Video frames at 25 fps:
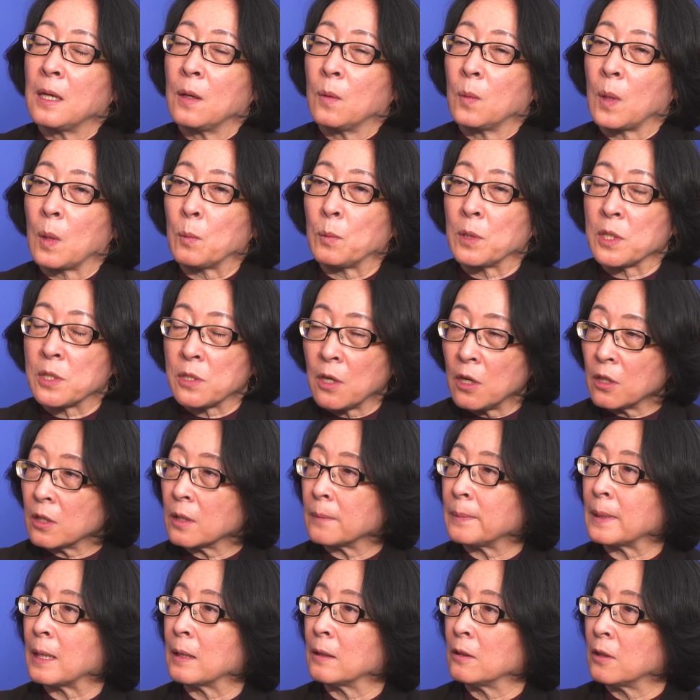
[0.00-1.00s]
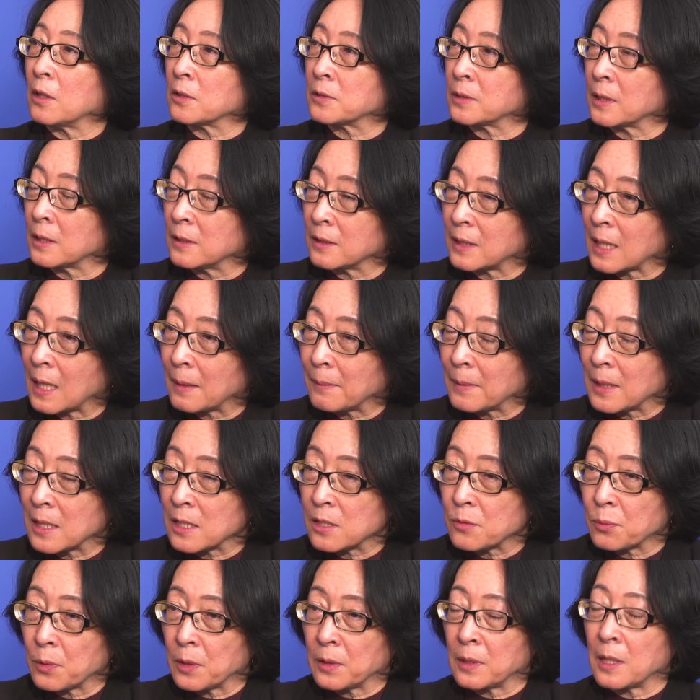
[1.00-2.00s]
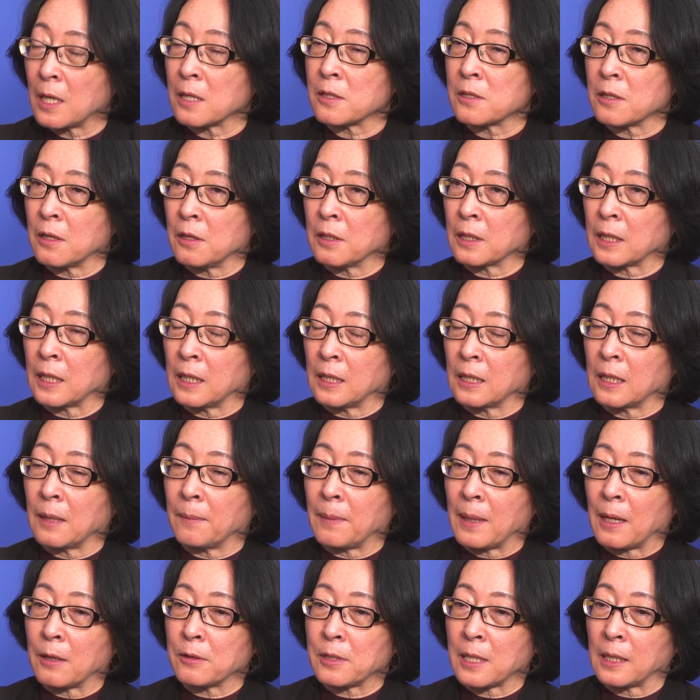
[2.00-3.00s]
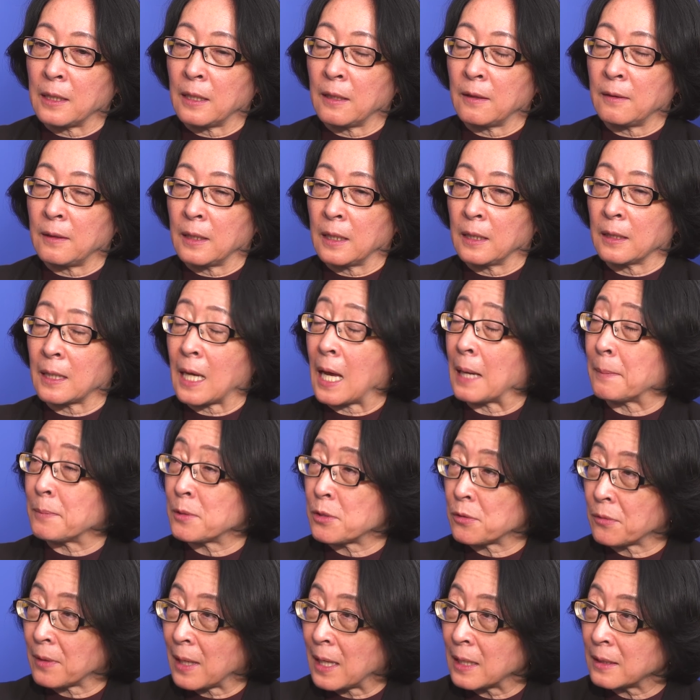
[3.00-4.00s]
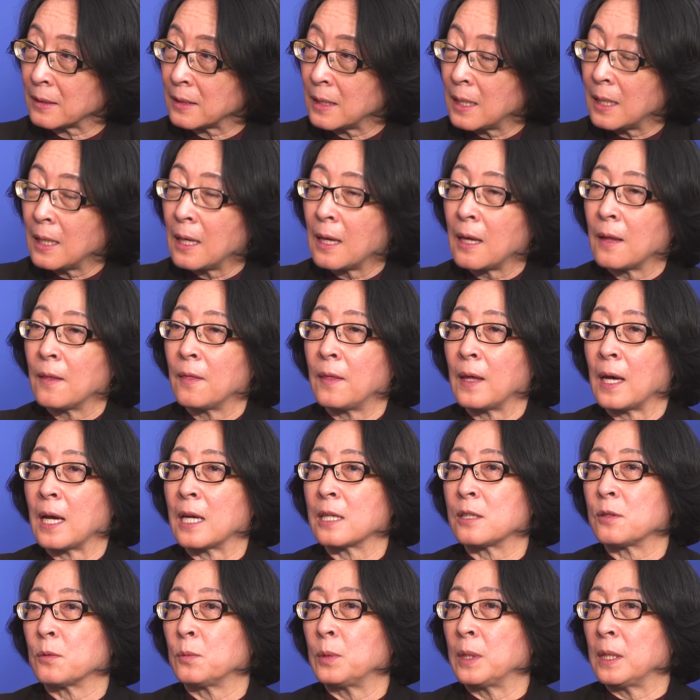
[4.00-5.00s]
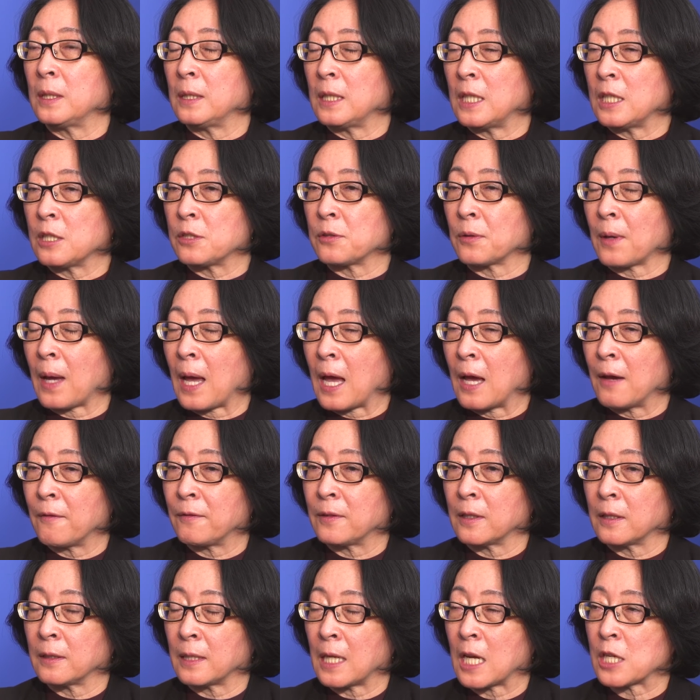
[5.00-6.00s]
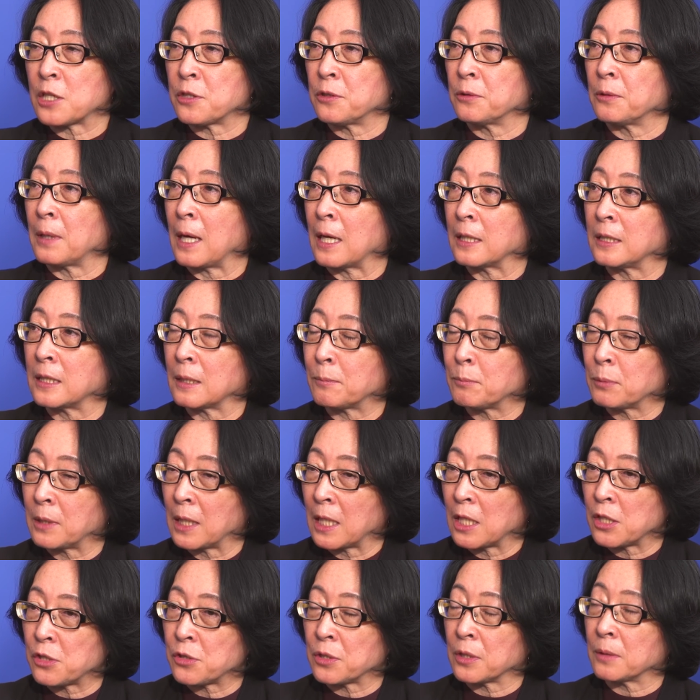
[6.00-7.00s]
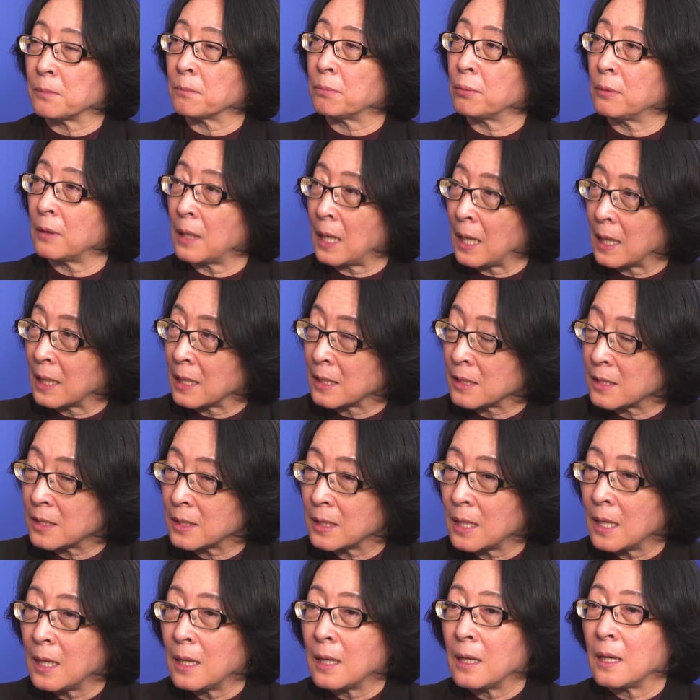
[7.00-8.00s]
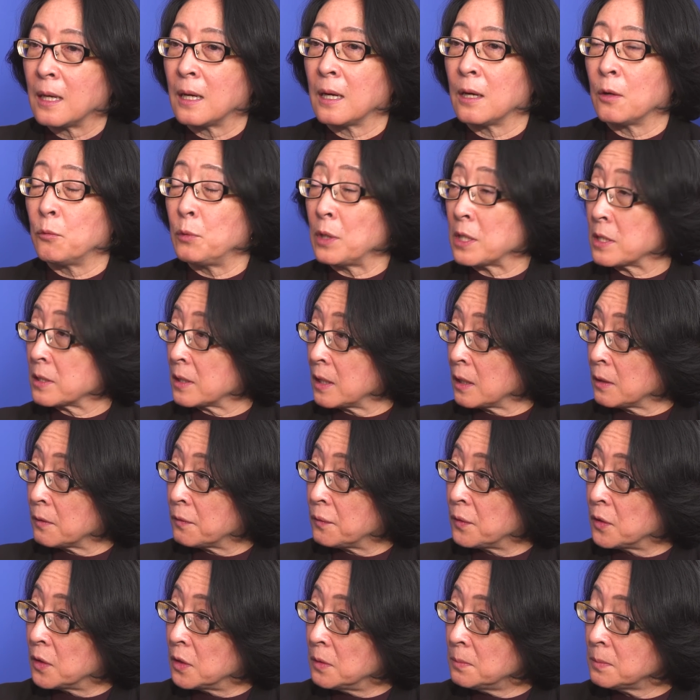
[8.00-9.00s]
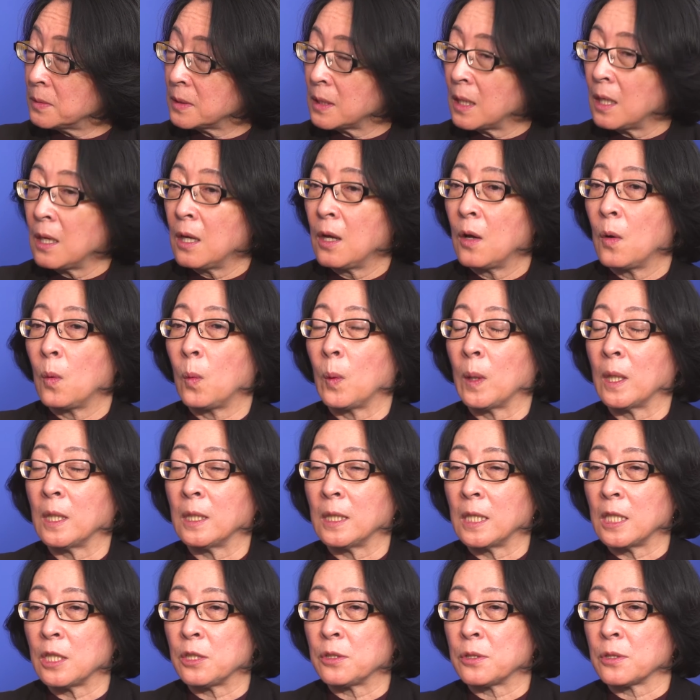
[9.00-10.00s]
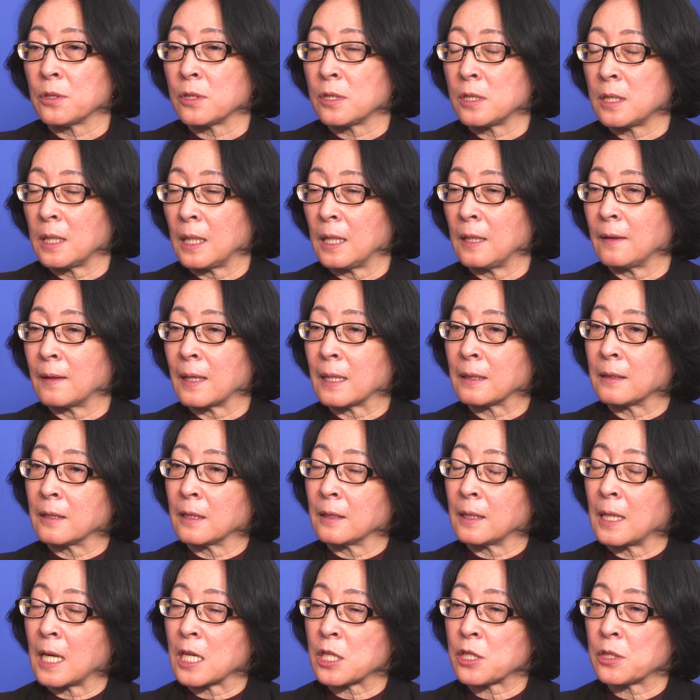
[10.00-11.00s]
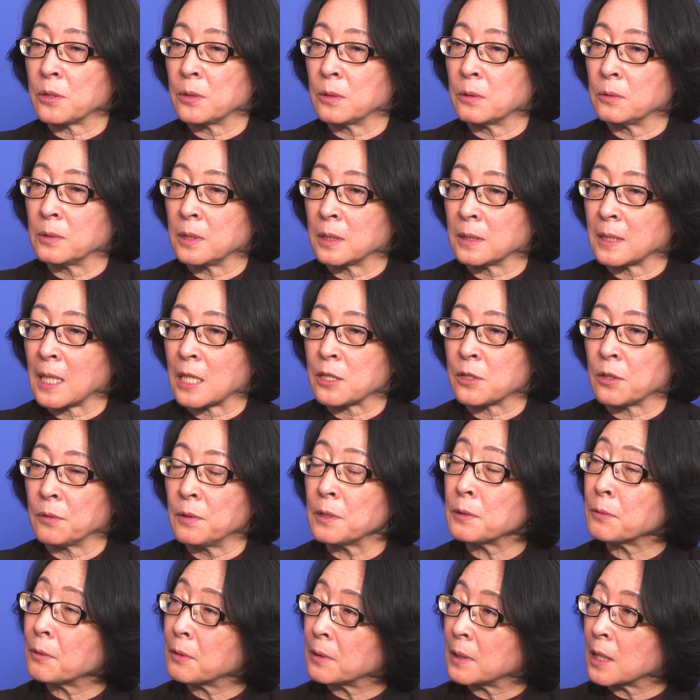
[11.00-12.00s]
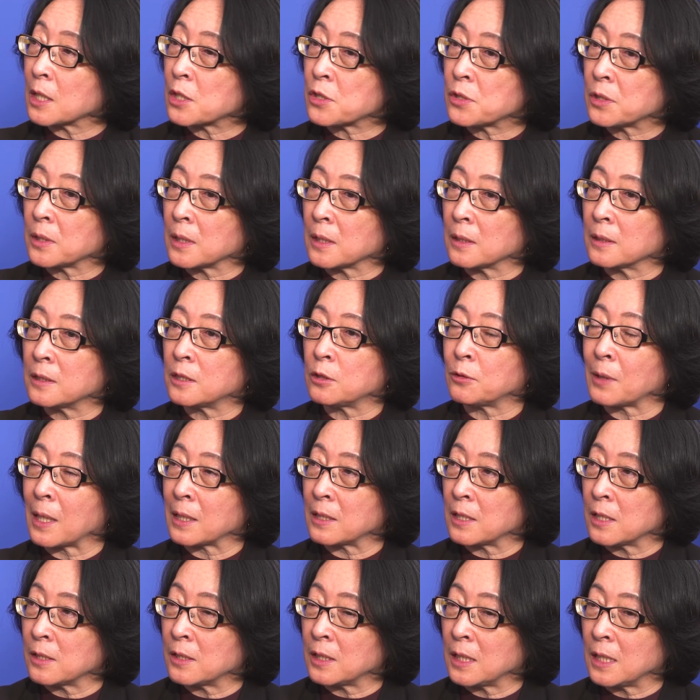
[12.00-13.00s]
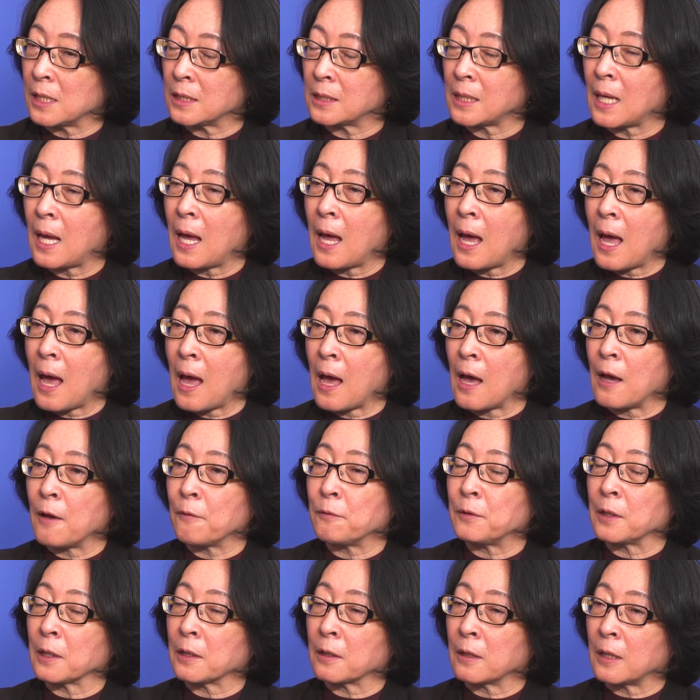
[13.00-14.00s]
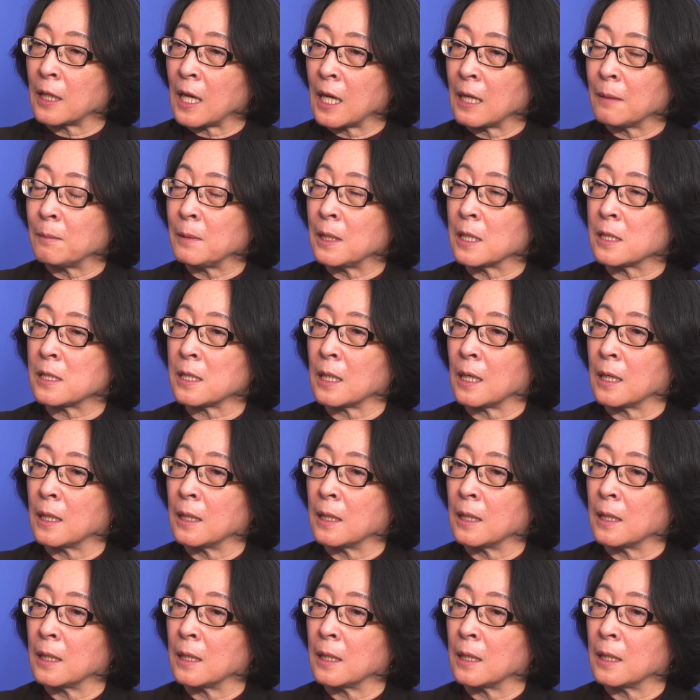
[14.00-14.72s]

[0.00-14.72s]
when we talk about loss and damage, we're not talking about anything abstract, that we need to have the national adaptation plans risk-informed. We need to see that the national disaster risk reduction strategies have the climate